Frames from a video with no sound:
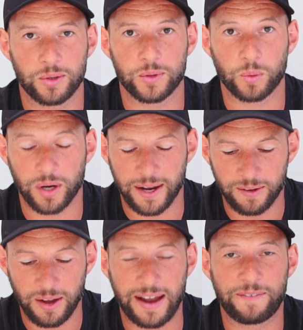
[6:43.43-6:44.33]
terms of
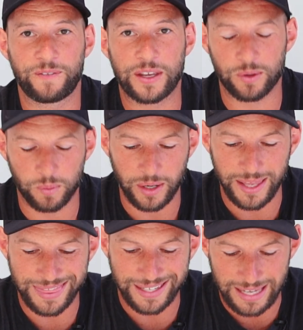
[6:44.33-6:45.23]
what I feel and what
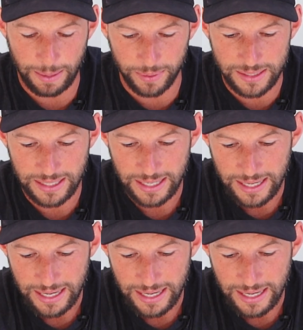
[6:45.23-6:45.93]
I think happens.